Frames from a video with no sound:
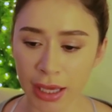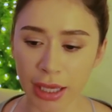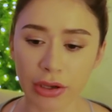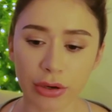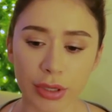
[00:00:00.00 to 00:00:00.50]

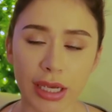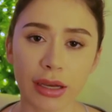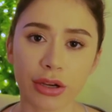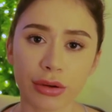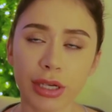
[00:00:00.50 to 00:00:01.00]
In
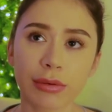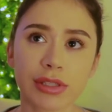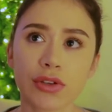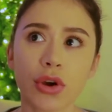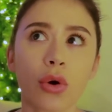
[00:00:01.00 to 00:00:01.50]
Korea
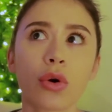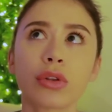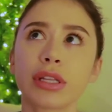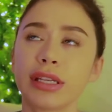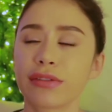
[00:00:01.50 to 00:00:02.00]
was a
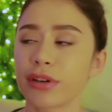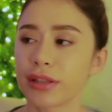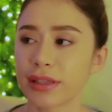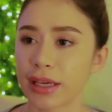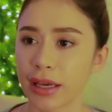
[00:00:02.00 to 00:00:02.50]
totally
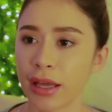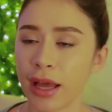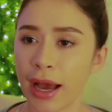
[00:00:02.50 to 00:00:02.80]
different thing.